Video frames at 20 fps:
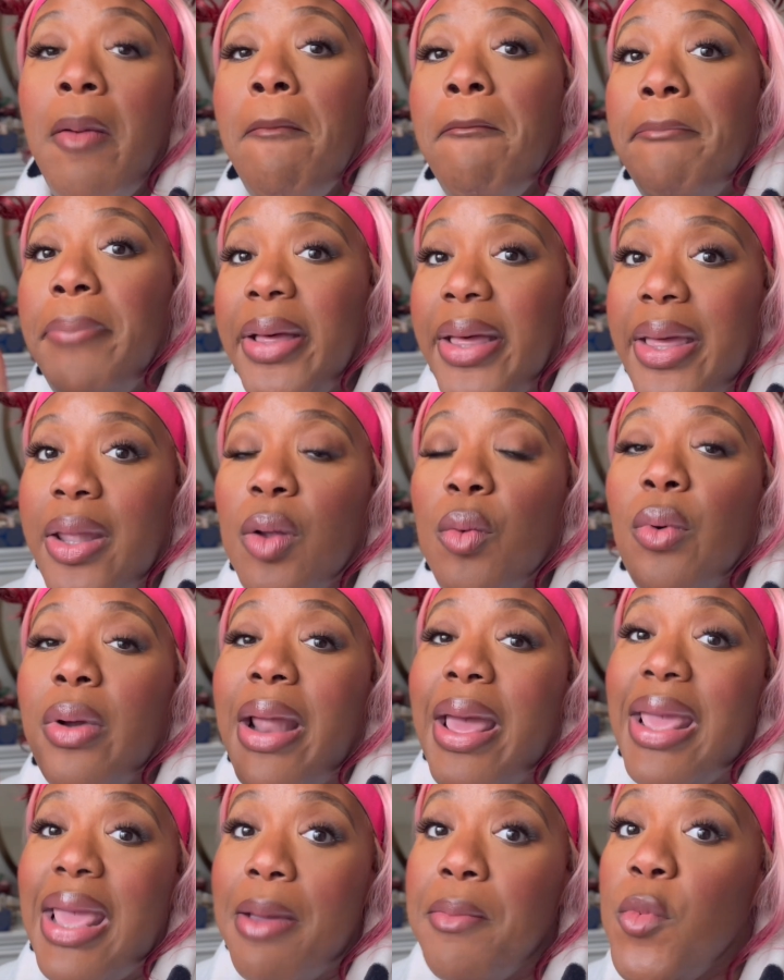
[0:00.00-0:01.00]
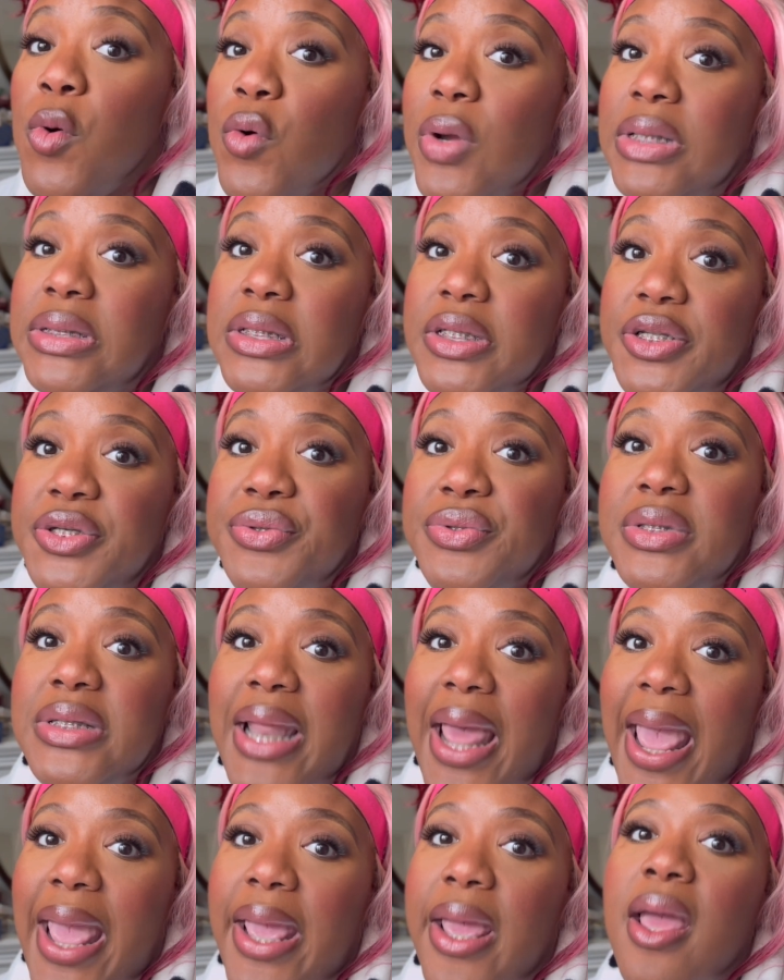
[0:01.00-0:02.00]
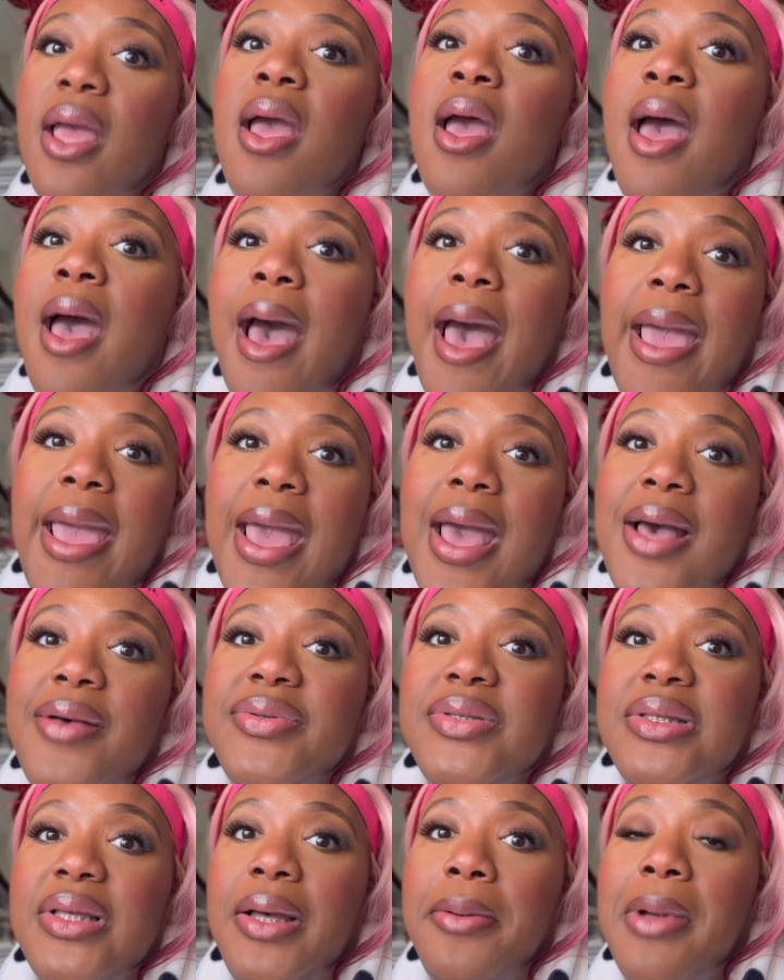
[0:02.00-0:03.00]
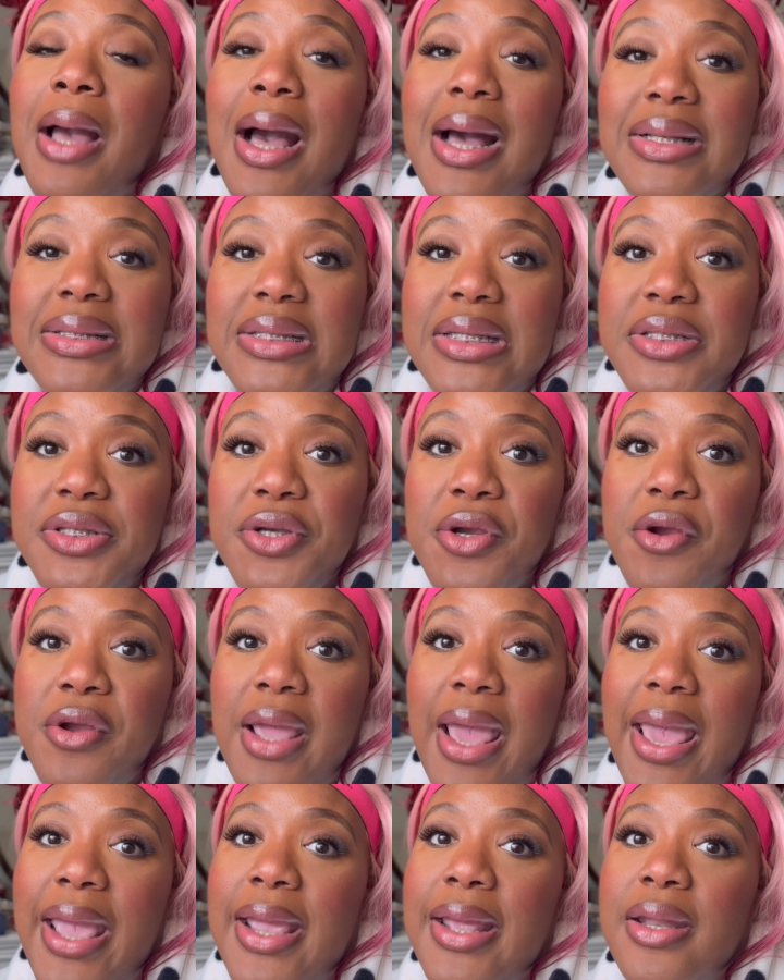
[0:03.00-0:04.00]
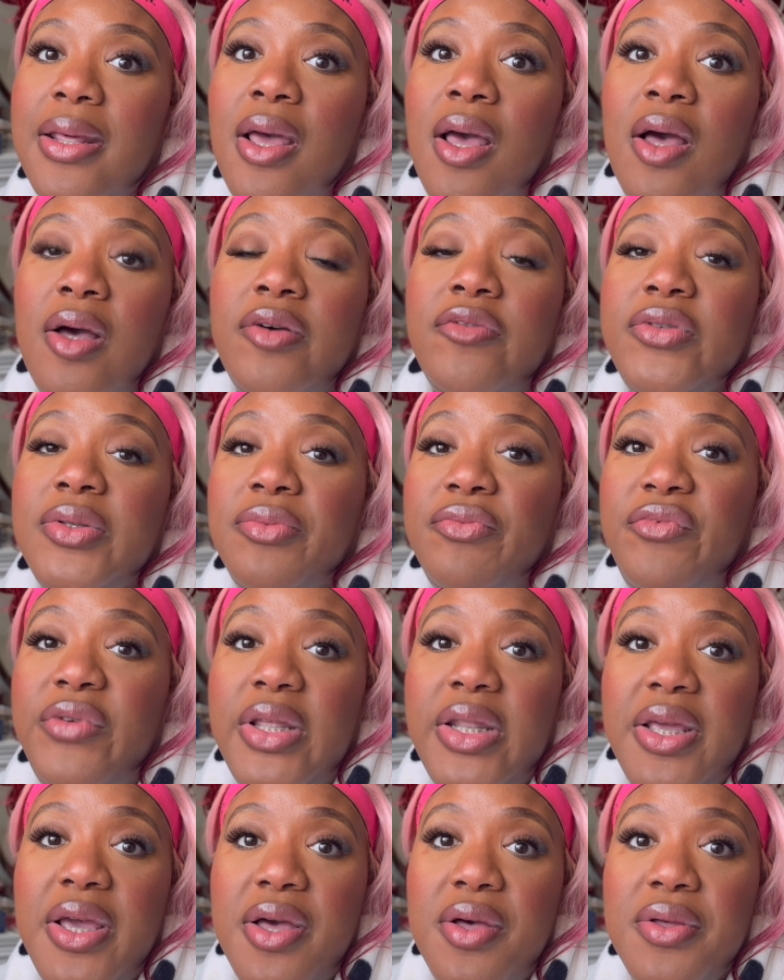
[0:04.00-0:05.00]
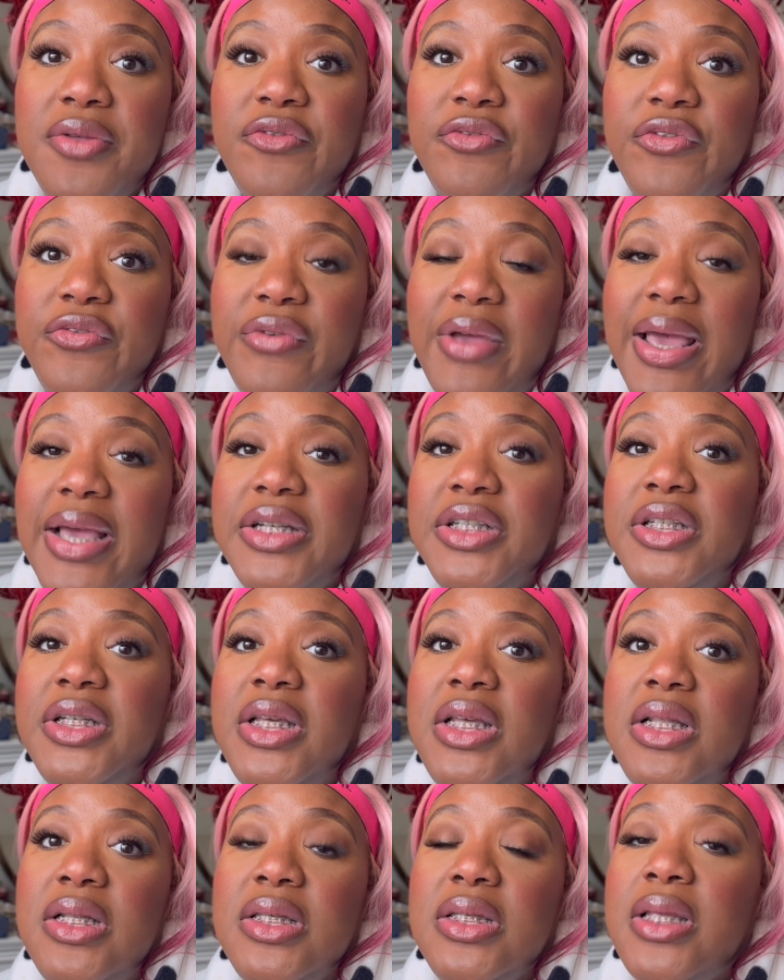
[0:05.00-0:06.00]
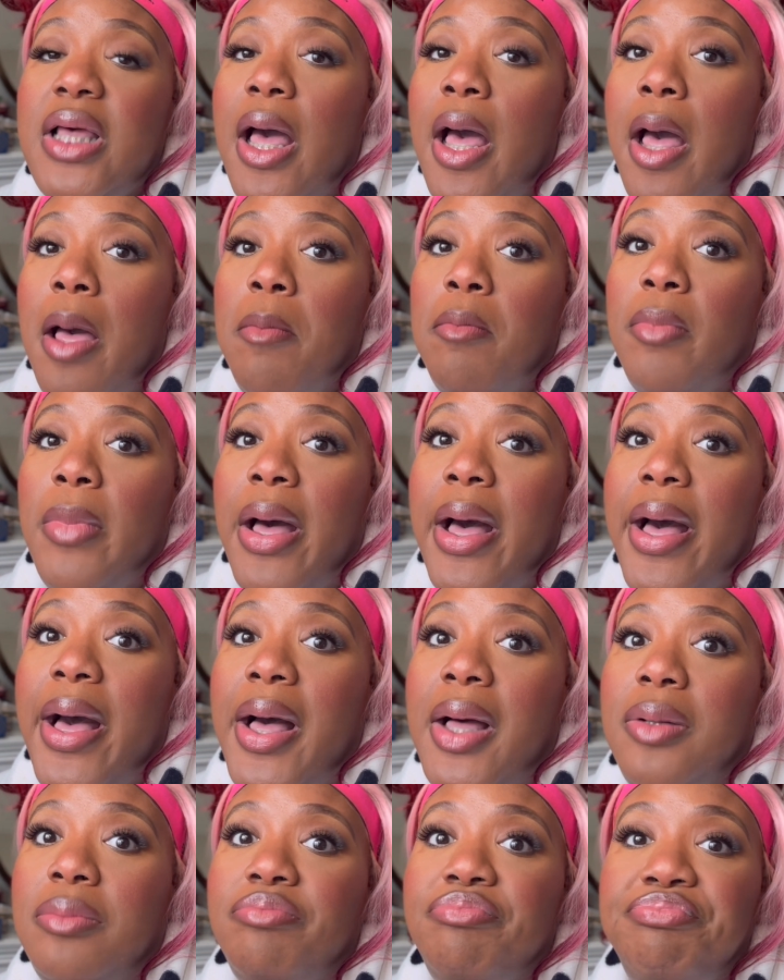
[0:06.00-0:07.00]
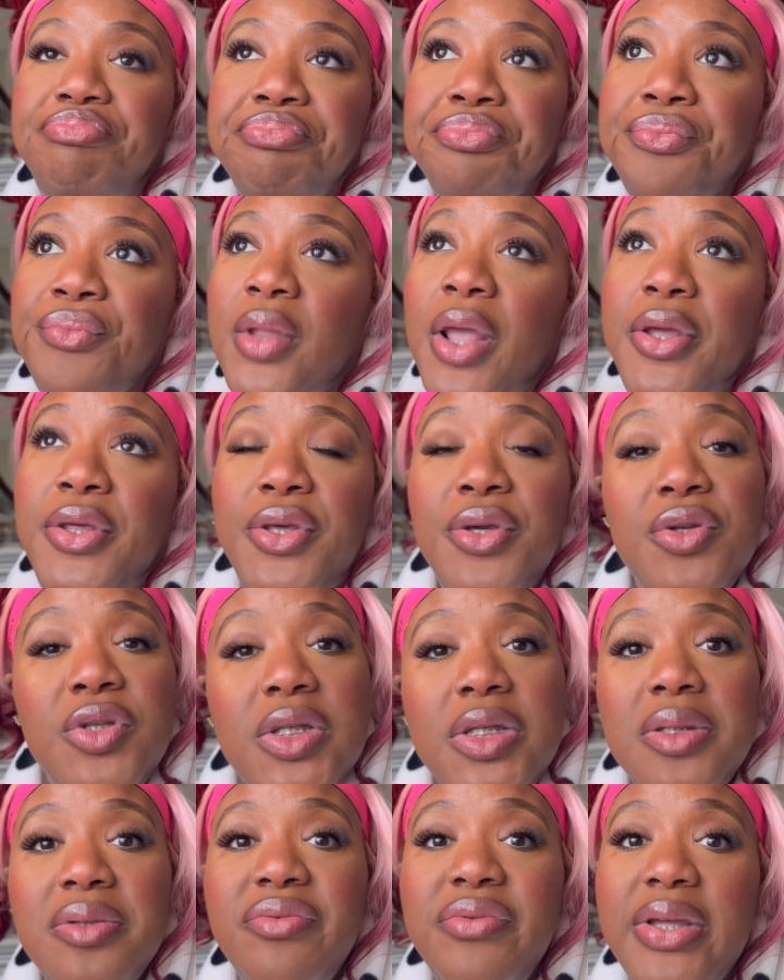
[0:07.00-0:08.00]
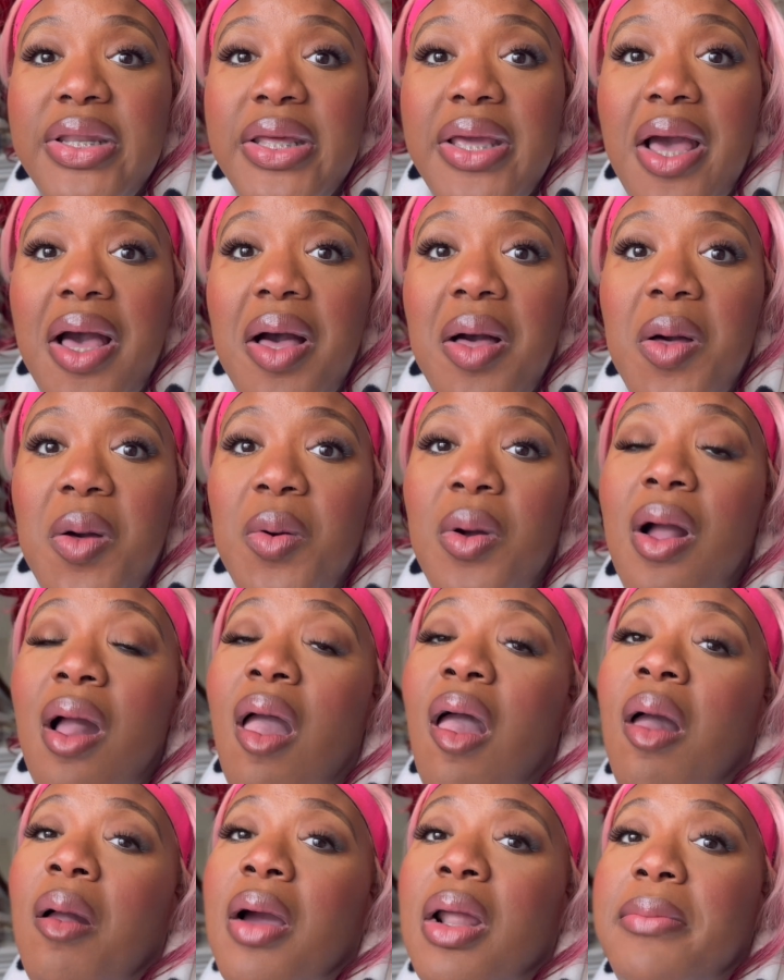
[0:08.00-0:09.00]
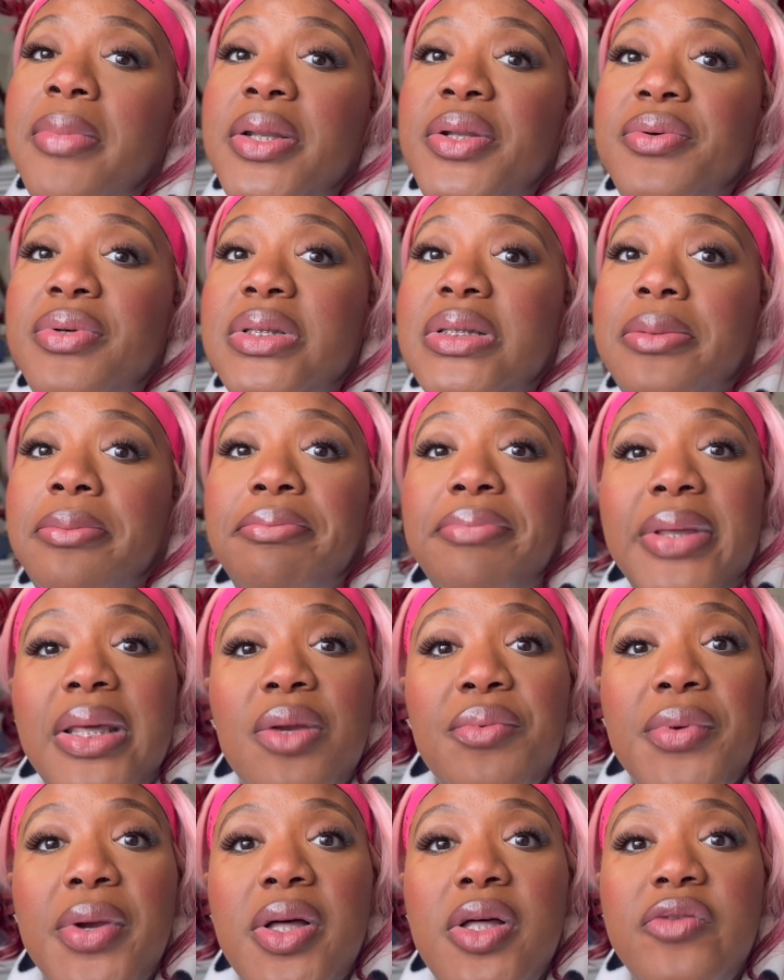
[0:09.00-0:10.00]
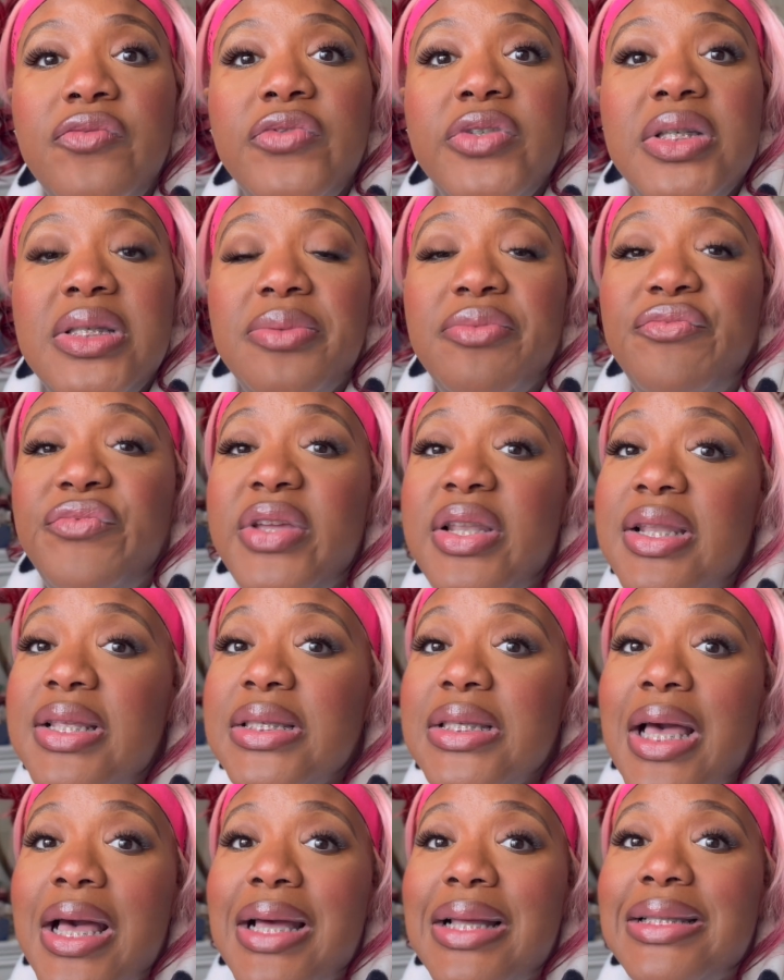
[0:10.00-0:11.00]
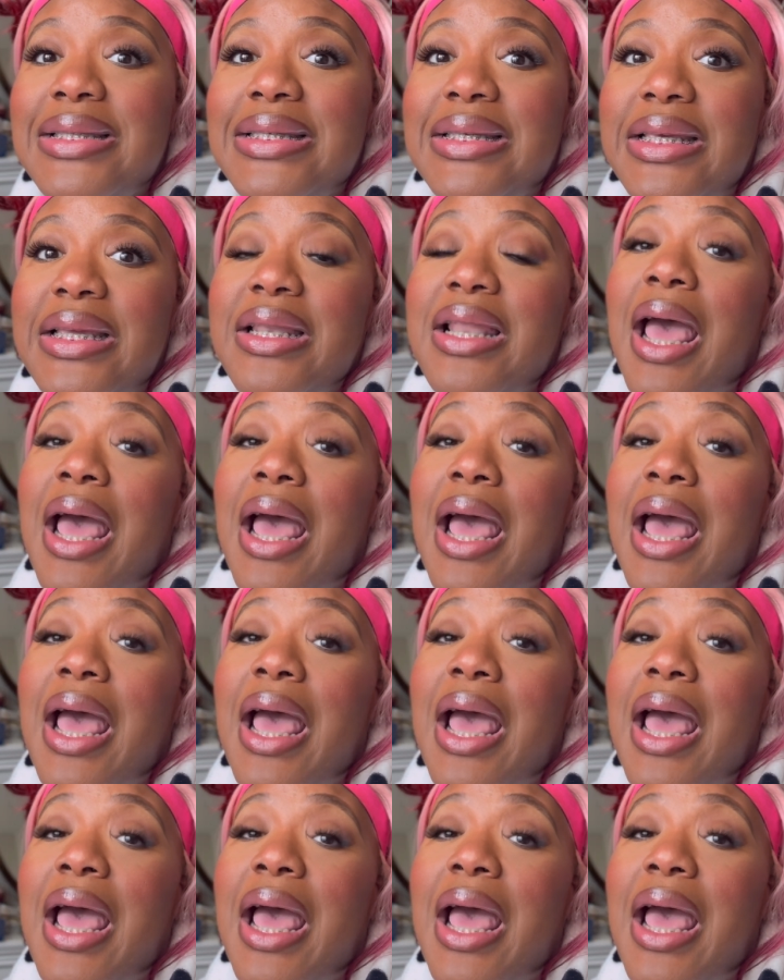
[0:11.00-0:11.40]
But what I am going to do today, I have some content to create, some videos for fashion, some a YouTube video. I'm going to be doing some B-roll for some fitness content.